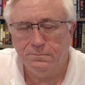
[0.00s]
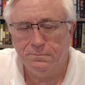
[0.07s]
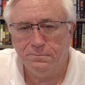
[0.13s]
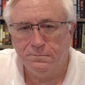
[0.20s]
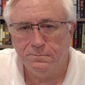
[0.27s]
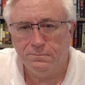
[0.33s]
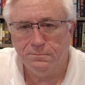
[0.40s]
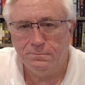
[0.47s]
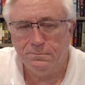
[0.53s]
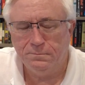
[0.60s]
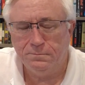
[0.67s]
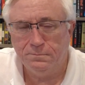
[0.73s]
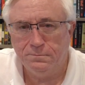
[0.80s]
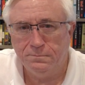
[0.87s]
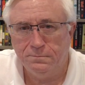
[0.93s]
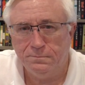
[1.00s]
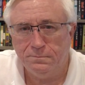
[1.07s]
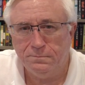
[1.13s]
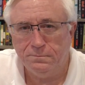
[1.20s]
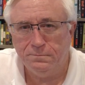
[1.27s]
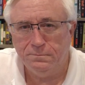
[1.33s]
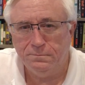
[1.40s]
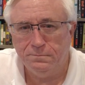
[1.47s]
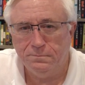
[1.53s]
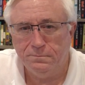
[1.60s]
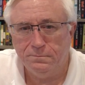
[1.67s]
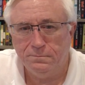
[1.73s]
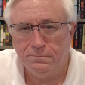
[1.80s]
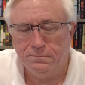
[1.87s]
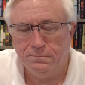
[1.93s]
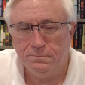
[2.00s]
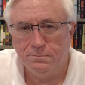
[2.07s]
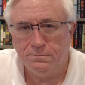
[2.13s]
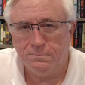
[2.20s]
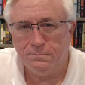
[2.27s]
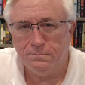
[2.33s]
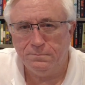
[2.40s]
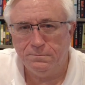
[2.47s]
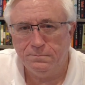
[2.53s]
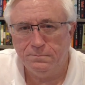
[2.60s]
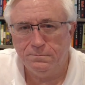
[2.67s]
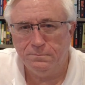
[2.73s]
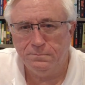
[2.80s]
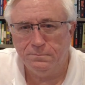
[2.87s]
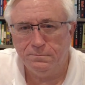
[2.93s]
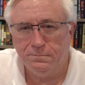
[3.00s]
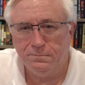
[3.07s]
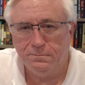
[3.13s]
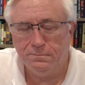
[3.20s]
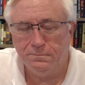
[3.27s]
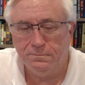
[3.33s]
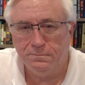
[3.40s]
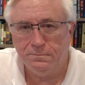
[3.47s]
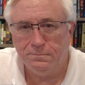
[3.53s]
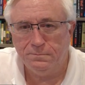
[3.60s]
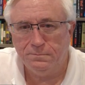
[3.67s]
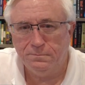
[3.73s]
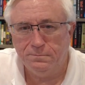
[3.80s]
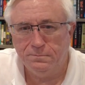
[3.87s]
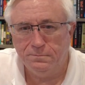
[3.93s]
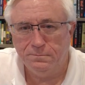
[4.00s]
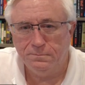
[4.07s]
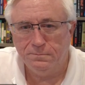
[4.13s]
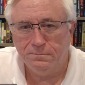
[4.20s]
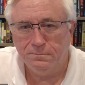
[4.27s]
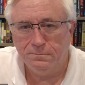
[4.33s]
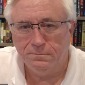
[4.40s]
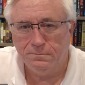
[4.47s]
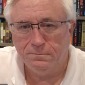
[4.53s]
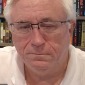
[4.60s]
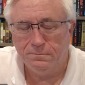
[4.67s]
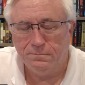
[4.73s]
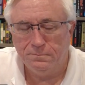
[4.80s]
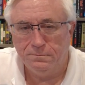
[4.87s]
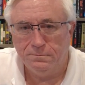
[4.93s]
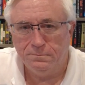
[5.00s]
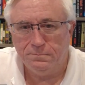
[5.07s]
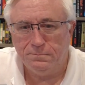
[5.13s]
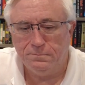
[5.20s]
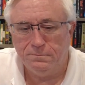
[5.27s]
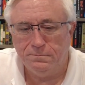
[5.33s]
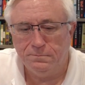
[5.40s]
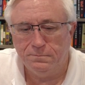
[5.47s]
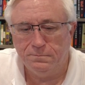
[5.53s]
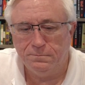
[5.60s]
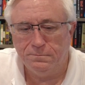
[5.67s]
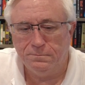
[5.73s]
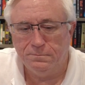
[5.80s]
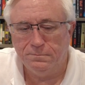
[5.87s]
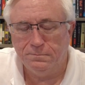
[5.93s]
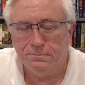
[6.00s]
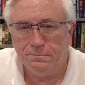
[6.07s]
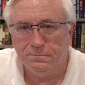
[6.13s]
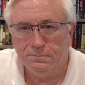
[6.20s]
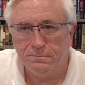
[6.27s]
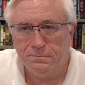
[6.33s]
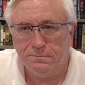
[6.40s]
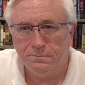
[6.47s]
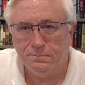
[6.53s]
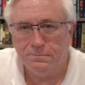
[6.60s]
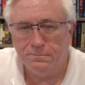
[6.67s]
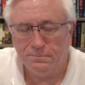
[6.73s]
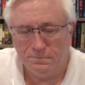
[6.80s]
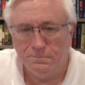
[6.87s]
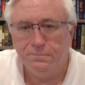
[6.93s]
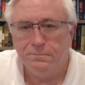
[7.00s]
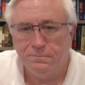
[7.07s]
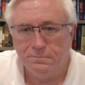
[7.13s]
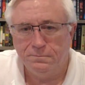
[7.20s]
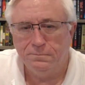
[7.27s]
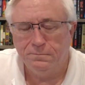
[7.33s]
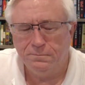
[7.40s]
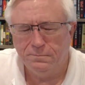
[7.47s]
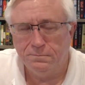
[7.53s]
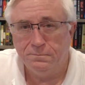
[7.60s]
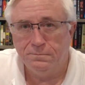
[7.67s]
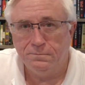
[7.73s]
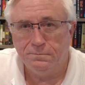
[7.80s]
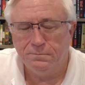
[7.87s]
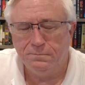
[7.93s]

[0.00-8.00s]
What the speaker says: (silent)